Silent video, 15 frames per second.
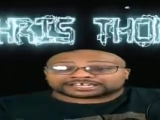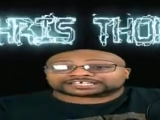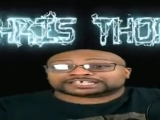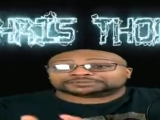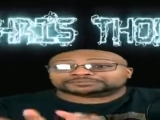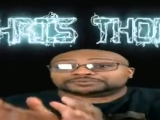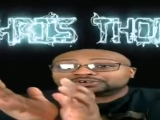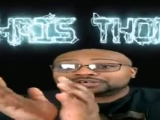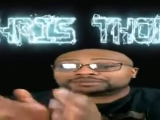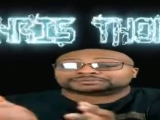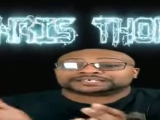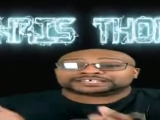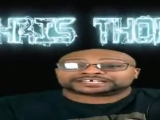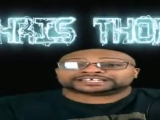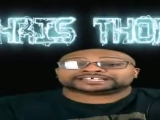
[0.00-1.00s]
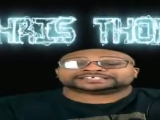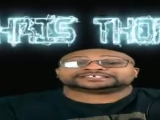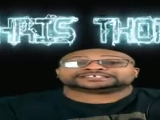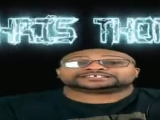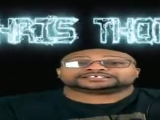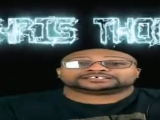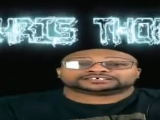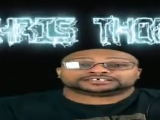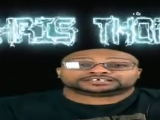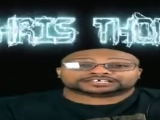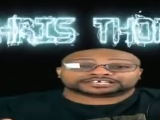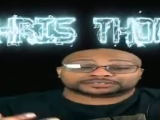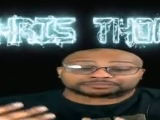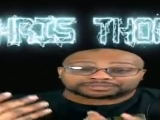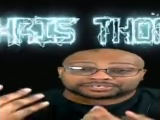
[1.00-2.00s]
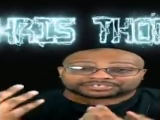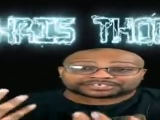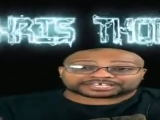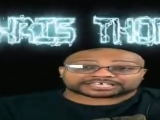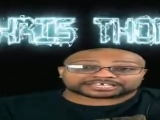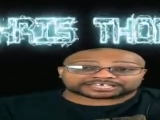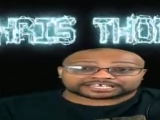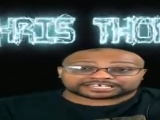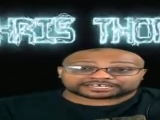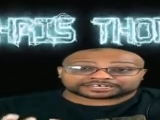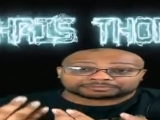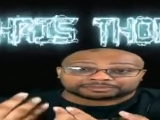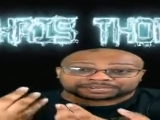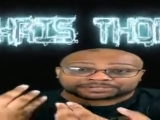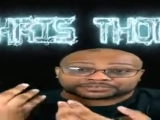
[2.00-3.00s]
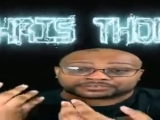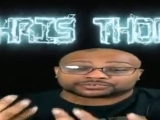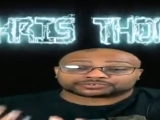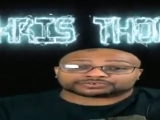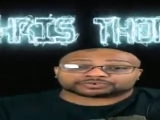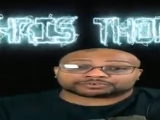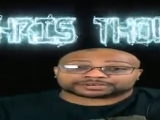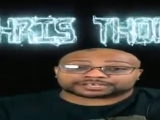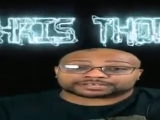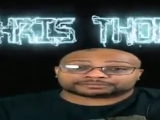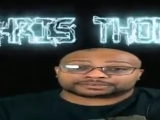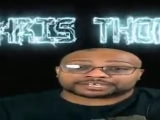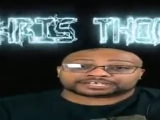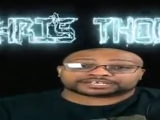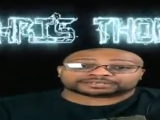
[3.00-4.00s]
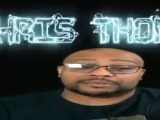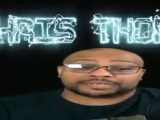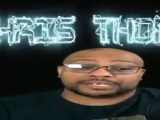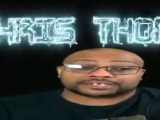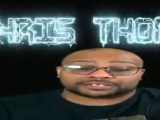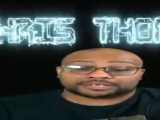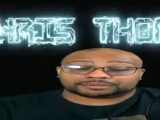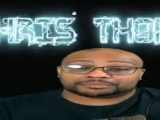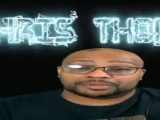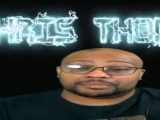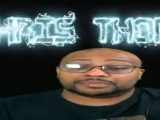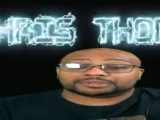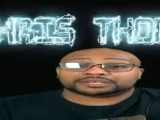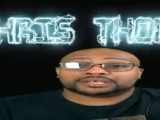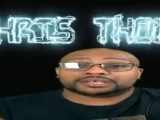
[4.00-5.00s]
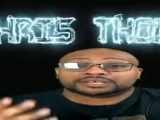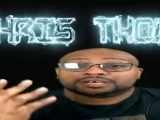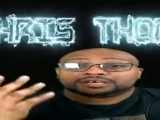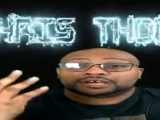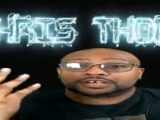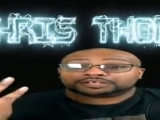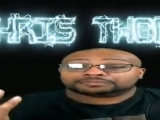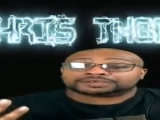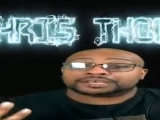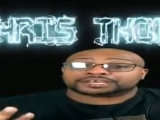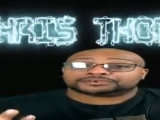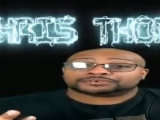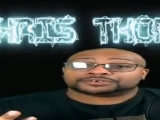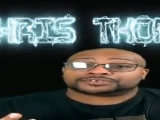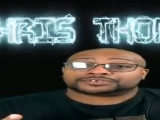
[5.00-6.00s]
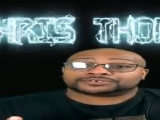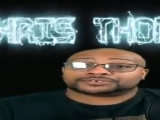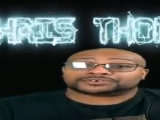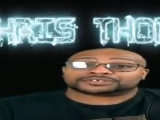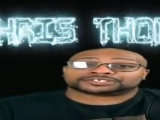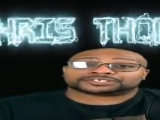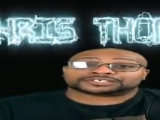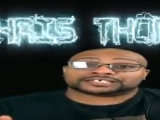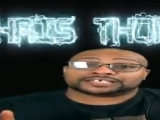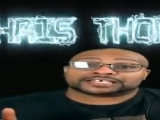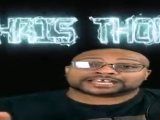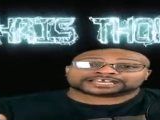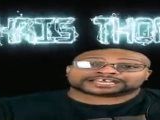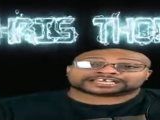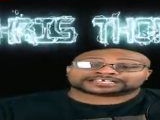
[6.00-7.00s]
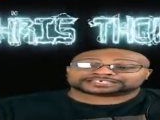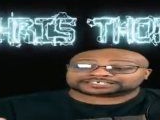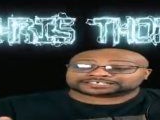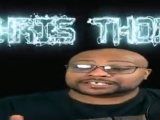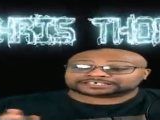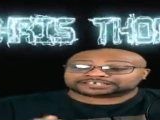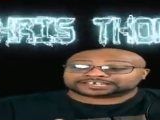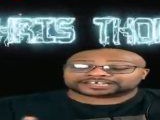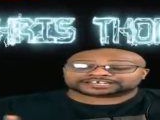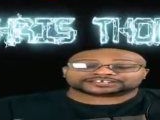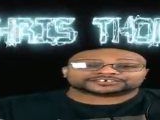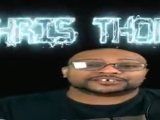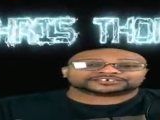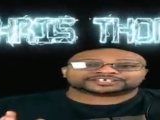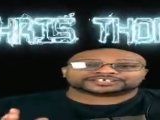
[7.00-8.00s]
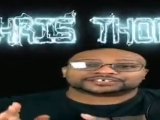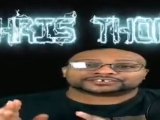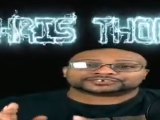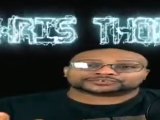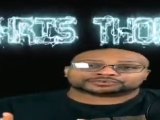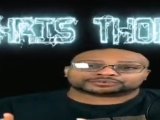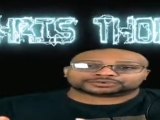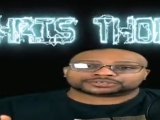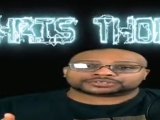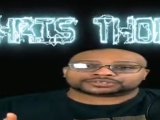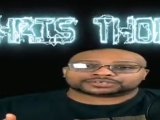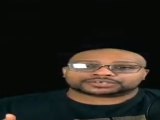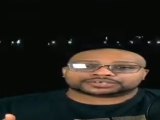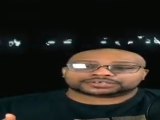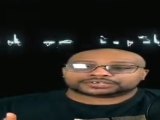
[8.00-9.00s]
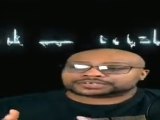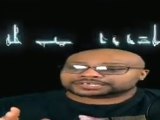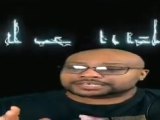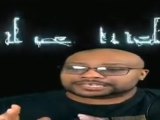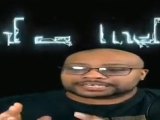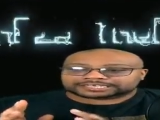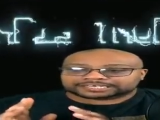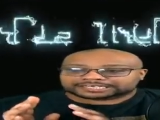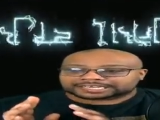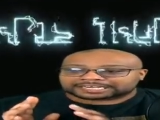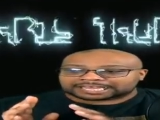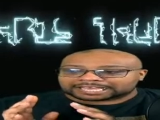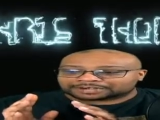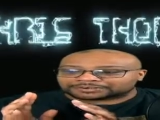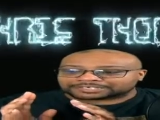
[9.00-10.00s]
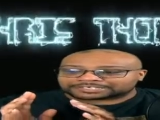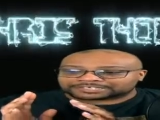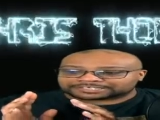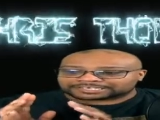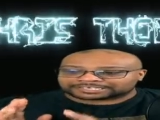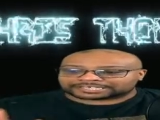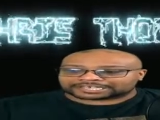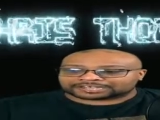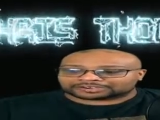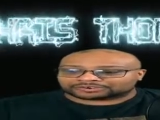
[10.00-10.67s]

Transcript: you updated as much as I can about this story and when the updates come up. Uh, your man Chris Thorns, guys. After hearing these stories, I don't need to tell y'all